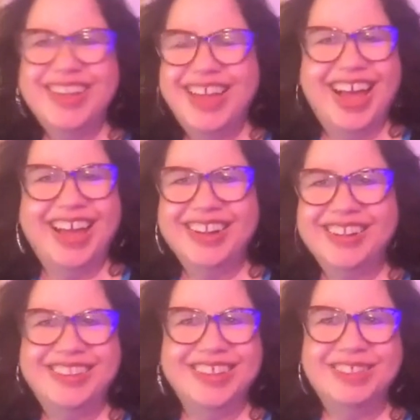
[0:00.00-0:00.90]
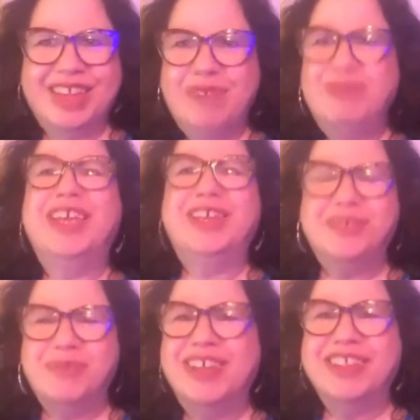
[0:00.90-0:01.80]
And life takes a
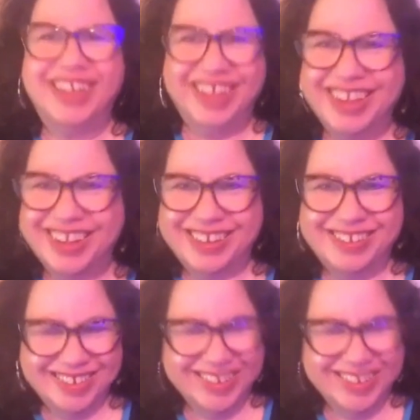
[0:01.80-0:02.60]
village.